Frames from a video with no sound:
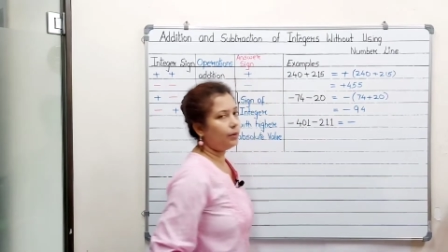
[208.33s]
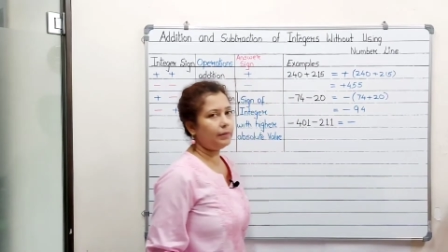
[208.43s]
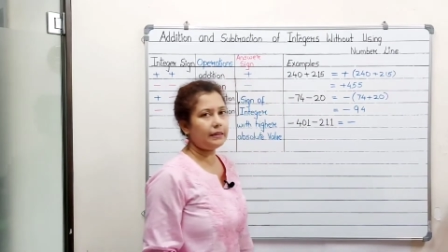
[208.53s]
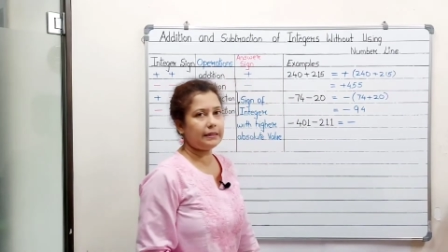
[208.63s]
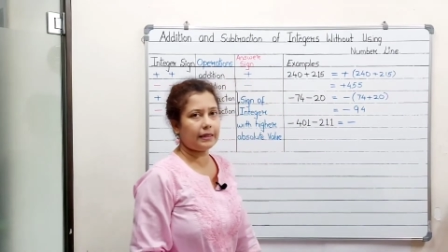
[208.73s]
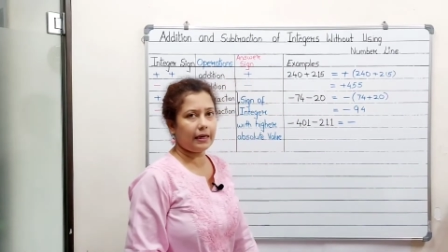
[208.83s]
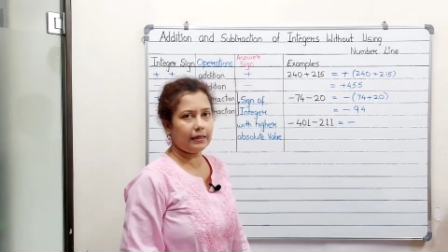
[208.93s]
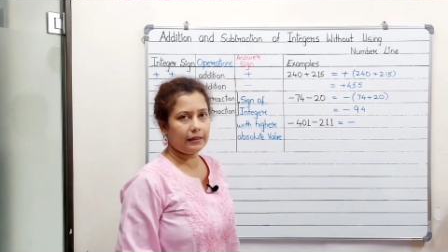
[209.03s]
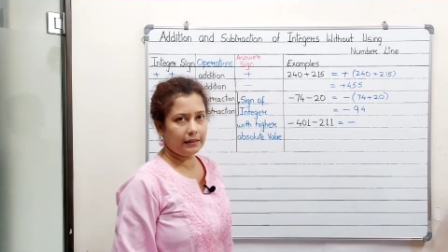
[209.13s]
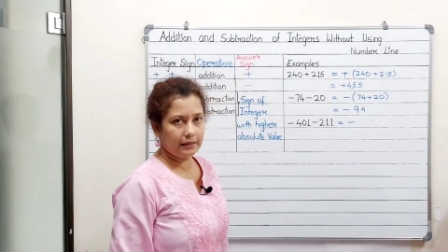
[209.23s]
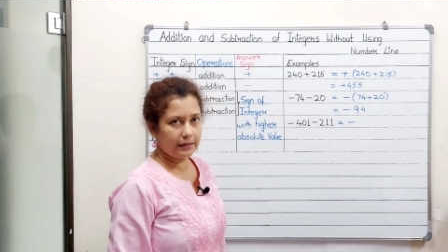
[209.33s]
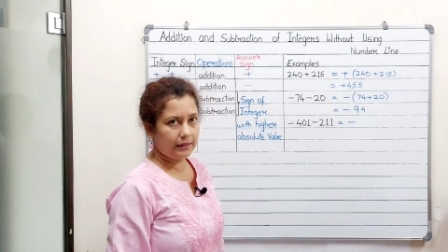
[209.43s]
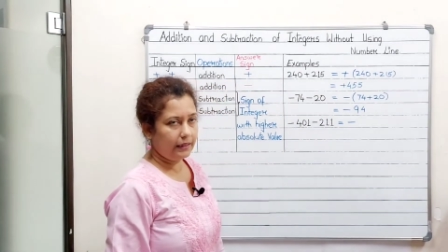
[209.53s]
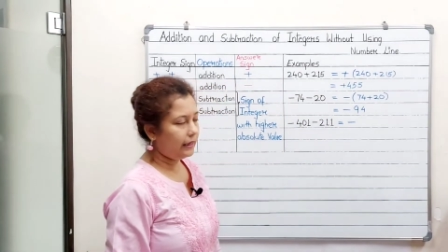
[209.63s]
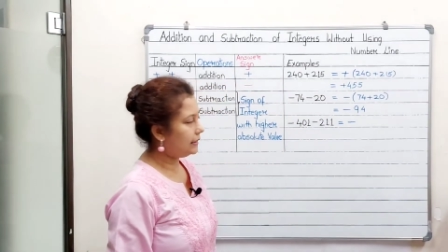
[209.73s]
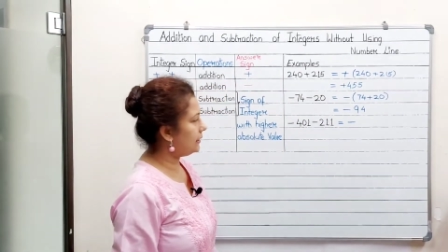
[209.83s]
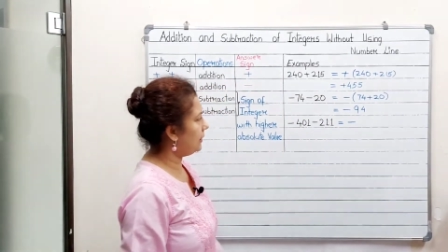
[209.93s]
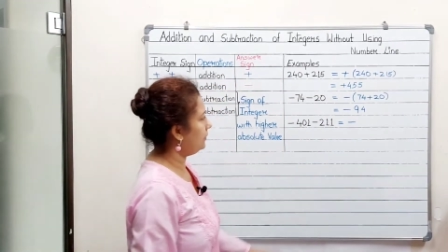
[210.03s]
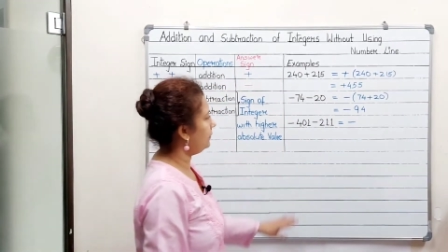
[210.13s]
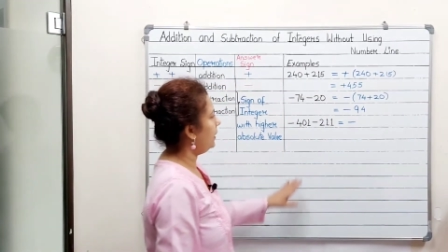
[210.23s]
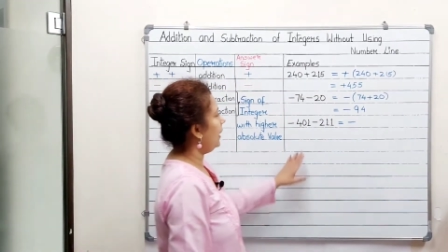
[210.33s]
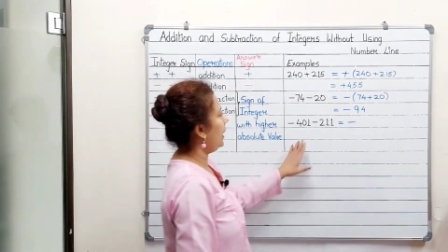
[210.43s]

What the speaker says: common sign is negative